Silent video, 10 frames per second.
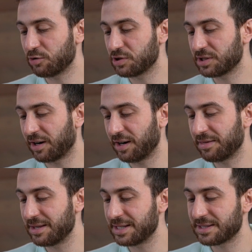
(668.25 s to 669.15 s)
to start
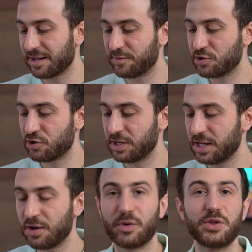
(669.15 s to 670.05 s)
this tough
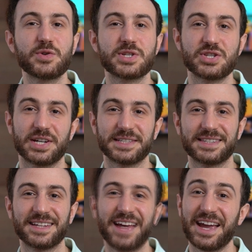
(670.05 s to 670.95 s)
journey. What do you
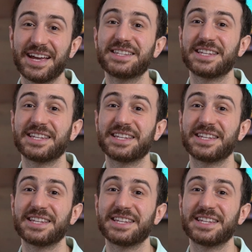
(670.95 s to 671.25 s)
suggest? It's